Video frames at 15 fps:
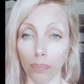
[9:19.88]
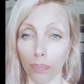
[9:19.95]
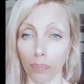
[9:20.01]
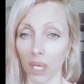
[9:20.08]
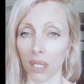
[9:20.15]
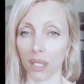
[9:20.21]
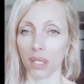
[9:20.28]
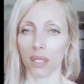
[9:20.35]

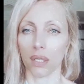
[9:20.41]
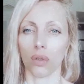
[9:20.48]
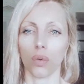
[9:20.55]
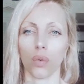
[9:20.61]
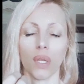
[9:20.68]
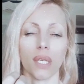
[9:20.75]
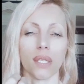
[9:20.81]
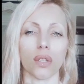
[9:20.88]
Person
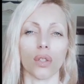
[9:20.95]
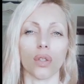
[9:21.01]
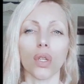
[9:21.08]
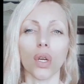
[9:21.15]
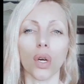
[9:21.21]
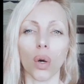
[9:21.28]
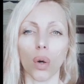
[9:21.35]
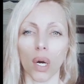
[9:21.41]
who doesn't
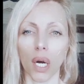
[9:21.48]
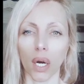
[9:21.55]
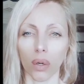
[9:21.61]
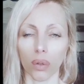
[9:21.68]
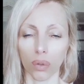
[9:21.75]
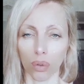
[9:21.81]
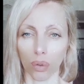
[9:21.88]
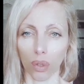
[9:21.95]
know
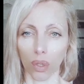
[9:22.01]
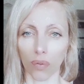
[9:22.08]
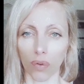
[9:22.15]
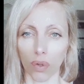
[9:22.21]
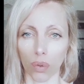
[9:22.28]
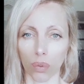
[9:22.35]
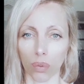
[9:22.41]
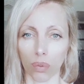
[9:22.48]
how to
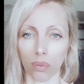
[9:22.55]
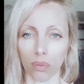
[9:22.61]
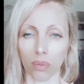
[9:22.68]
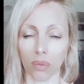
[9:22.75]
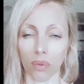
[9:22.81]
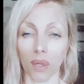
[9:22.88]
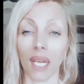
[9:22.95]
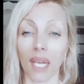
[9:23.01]
love you
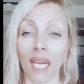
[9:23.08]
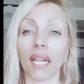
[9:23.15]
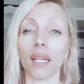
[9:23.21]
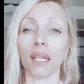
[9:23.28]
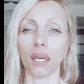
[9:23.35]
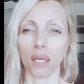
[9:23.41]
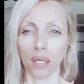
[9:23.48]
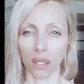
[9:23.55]
can
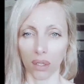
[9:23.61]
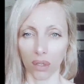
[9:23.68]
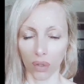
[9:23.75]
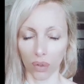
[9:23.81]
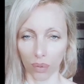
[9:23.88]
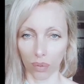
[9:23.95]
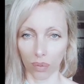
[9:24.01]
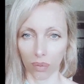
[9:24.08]

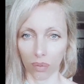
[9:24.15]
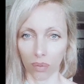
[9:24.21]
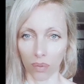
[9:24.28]
hurt you,